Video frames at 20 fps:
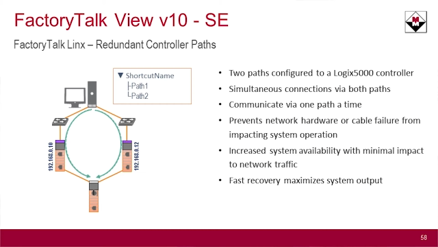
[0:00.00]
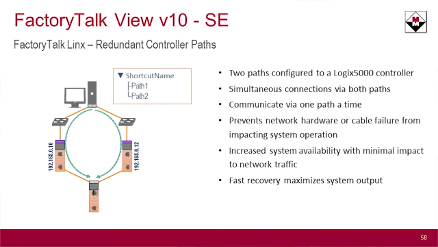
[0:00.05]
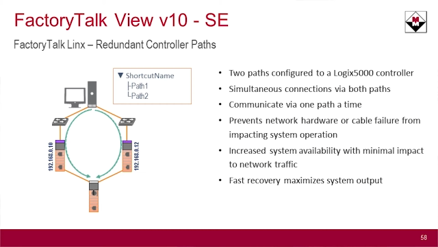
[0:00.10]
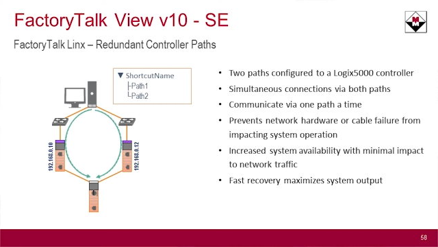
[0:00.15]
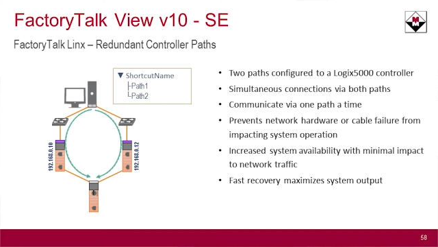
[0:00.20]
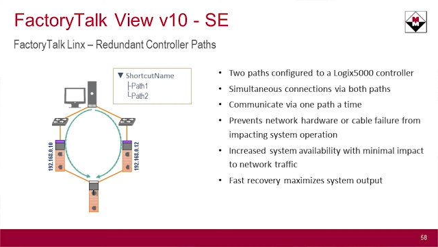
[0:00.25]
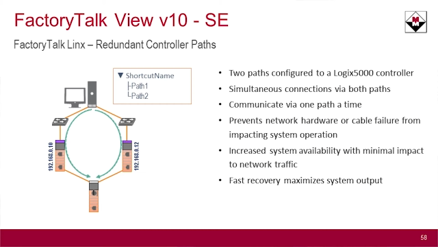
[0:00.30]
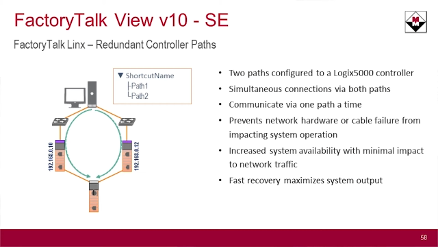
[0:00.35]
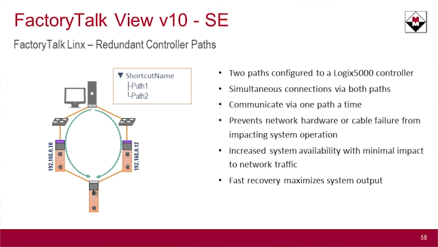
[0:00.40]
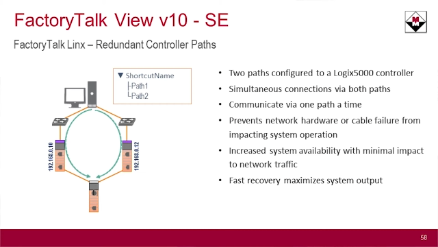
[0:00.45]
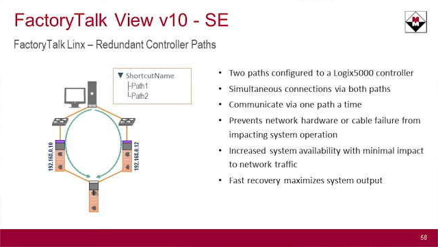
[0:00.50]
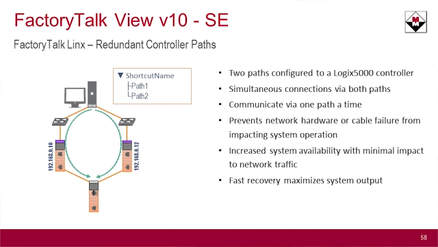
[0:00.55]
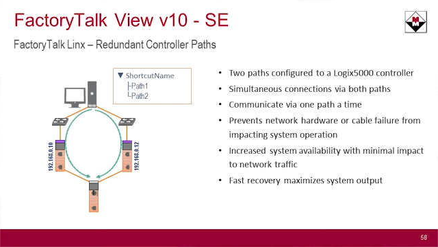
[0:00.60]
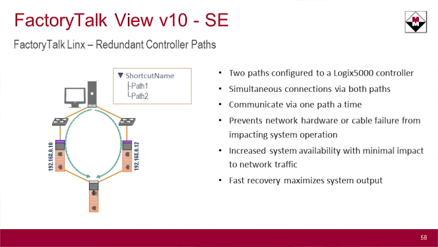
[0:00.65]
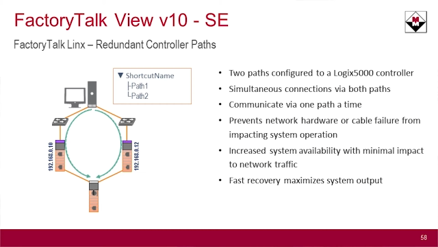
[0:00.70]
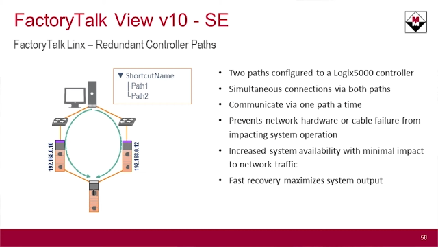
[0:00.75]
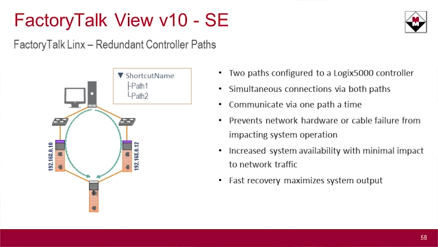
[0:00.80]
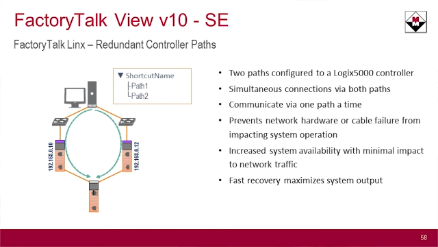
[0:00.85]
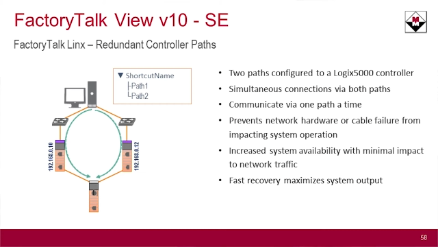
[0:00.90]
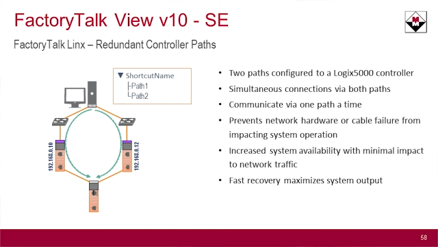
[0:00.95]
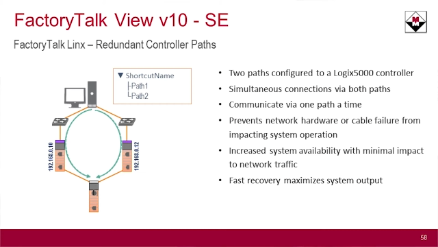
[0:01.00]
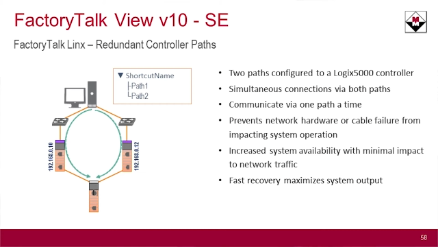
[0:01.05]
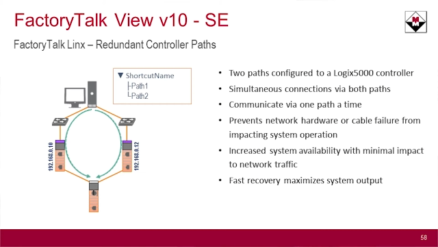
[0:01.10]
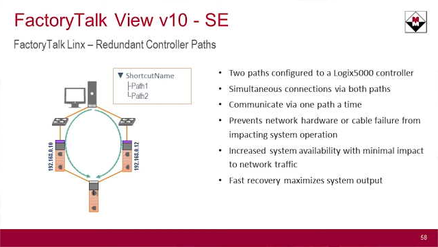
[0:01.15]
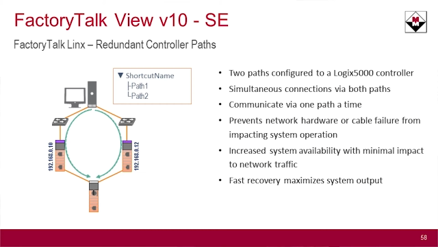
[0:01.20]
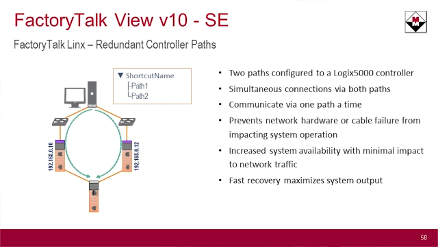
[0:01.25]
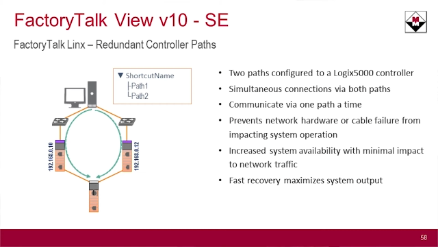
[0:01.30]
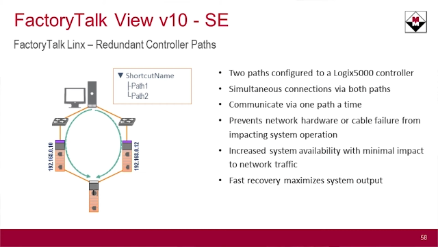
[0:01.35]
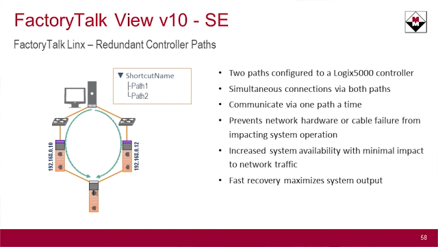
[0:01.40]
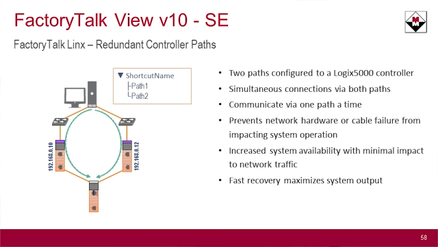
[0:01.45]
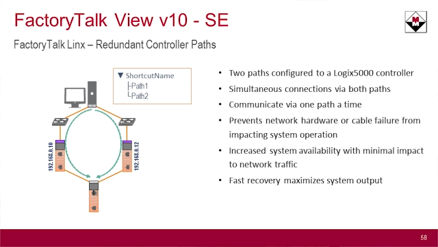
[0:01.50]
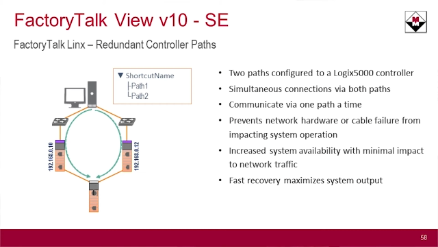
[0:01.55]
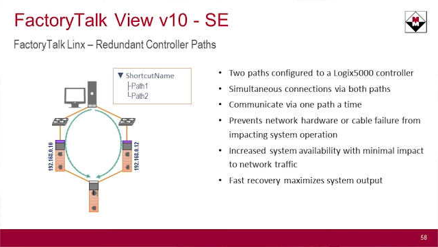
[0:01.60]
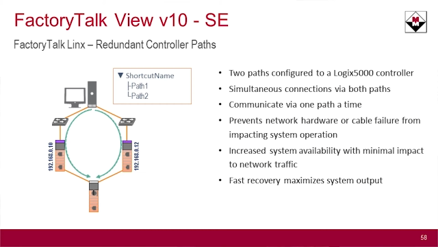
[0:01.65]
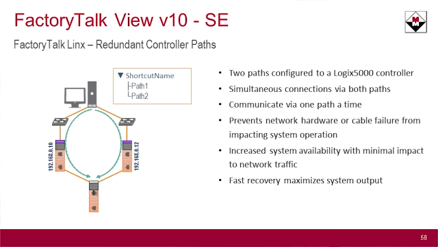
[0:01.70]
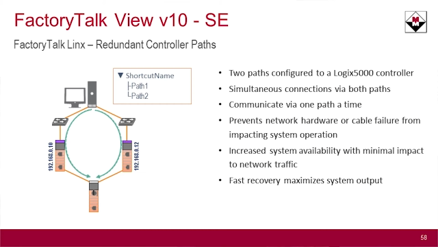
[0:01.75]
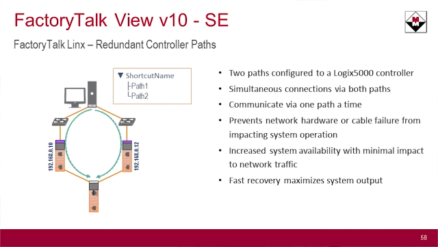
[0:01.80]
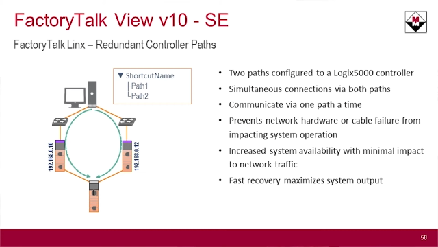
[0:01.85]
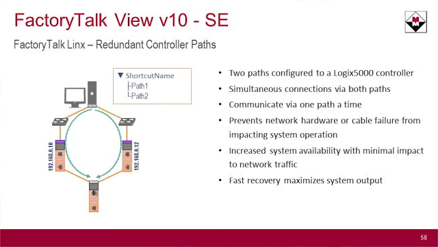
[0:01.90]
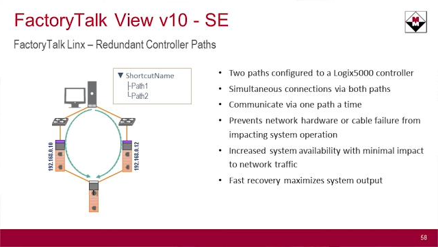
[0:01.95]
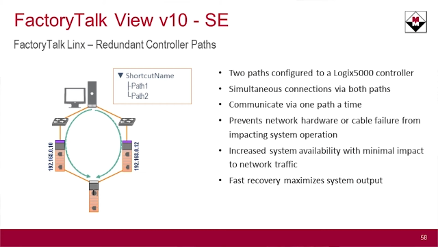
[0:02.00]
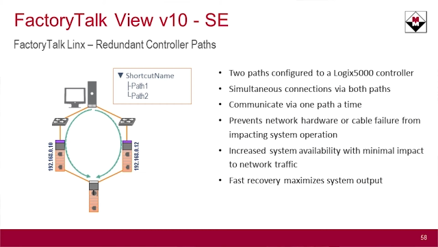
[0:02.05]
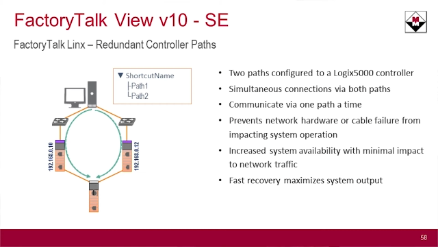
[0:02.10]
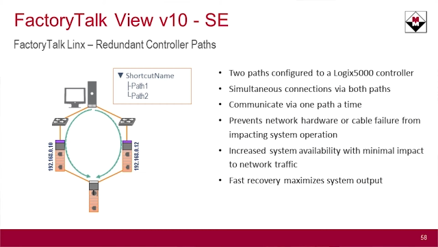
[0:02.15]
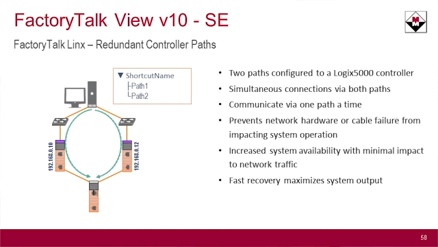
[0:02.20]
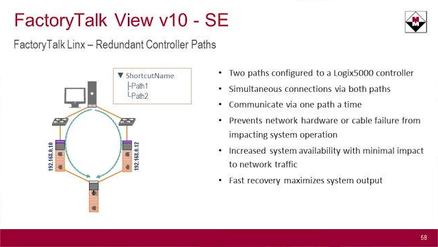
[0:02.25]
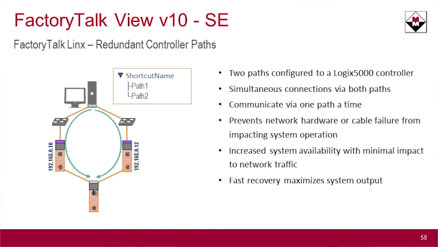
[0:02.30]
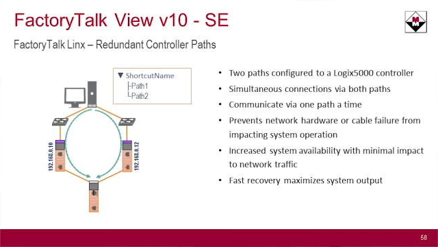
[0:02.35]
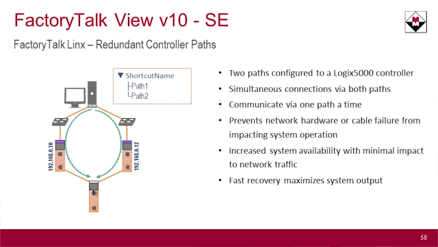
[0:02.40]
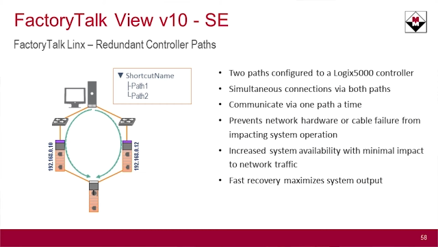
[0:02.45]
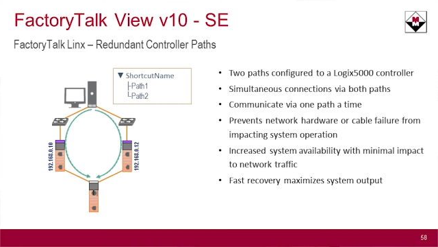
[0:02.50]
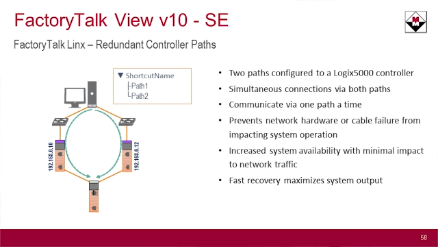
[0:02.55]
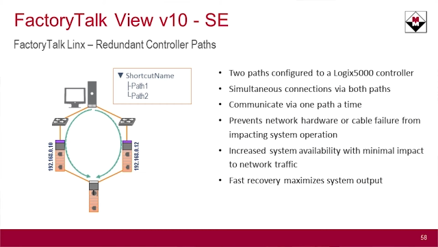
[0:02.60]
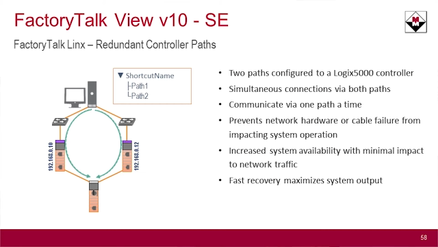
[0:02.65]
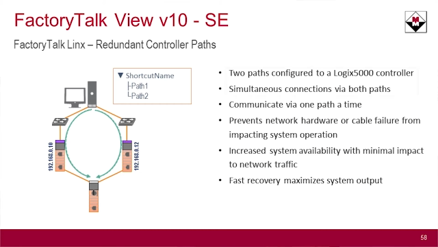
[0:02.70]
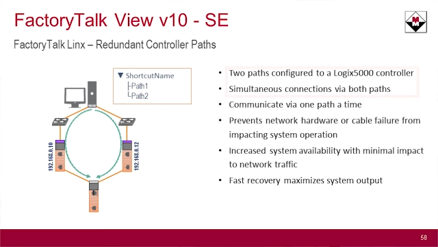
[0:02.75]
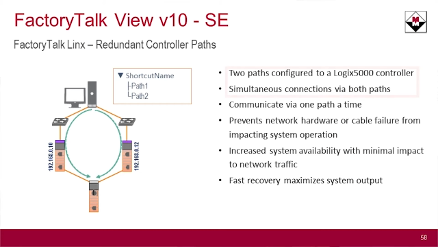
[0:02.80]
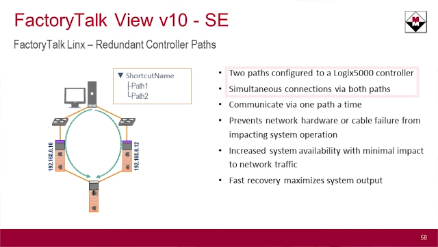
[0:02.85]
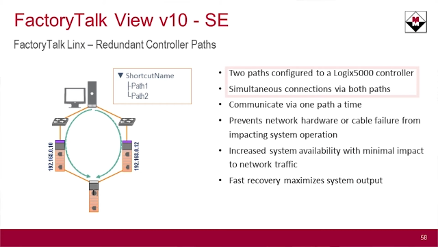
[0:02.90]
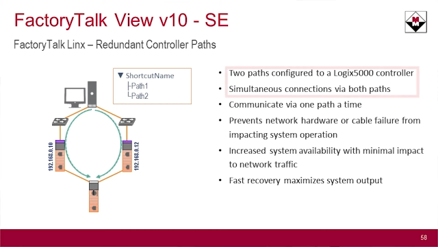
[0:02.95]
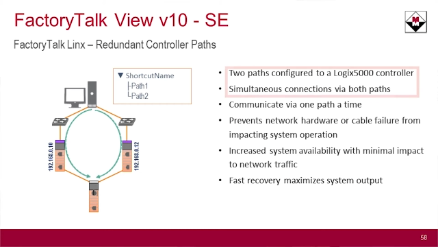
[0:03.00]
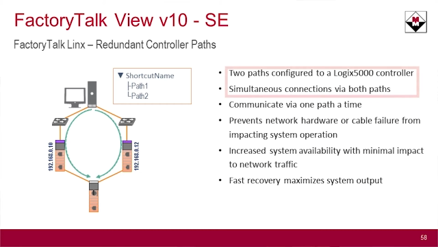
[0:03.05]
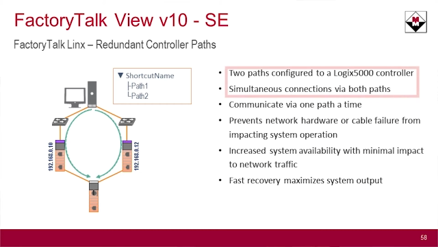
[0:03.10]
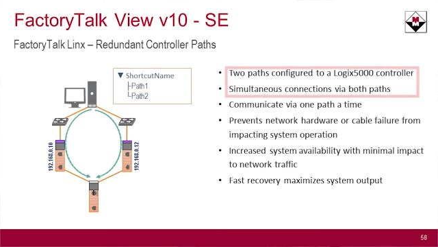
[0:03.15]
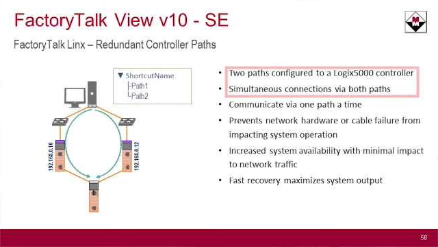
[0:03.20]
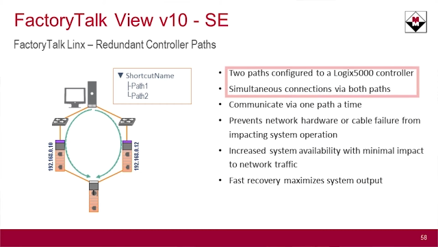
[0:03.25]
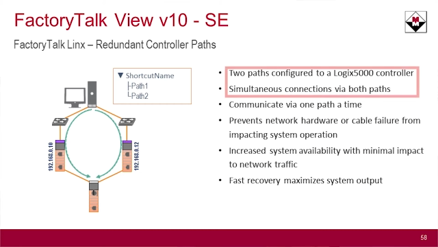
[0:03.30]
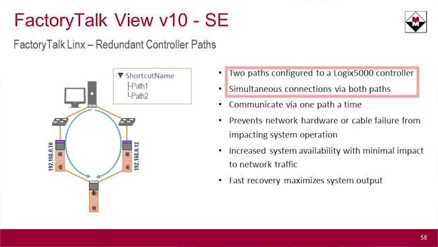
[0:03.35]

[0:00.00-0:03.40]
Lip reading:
No face is visible, so there are no lips to read.